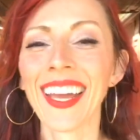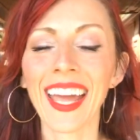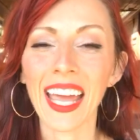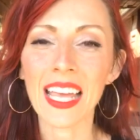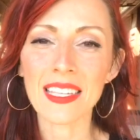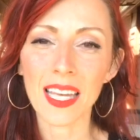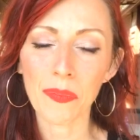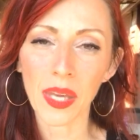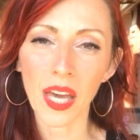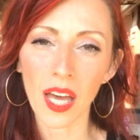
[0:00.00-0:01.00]
Is it
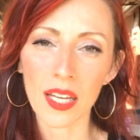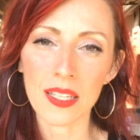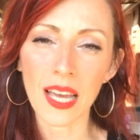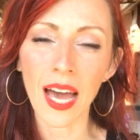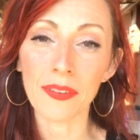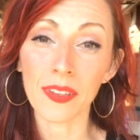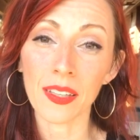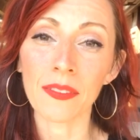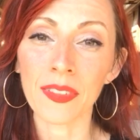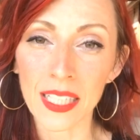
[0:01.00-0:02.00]
because I feel
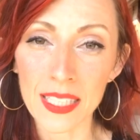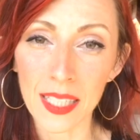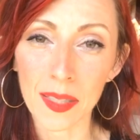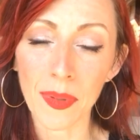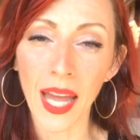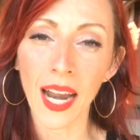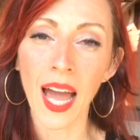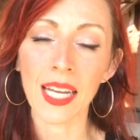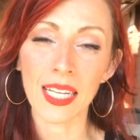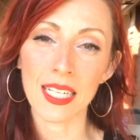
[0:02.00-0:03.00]
a victim and
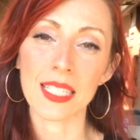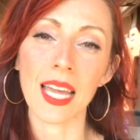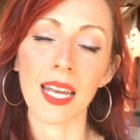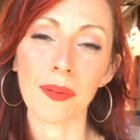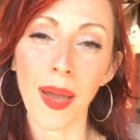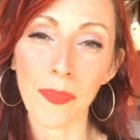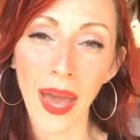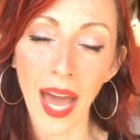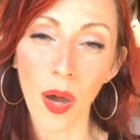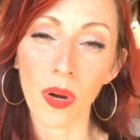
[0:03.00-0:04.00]
I need to stand in my
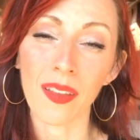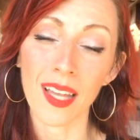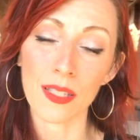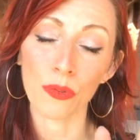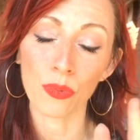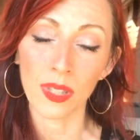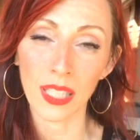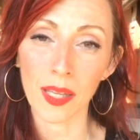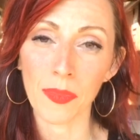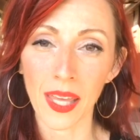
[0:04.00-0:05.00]
power? That's a
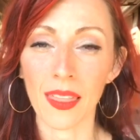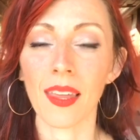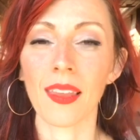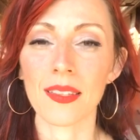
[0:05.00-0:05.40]
really big thing that's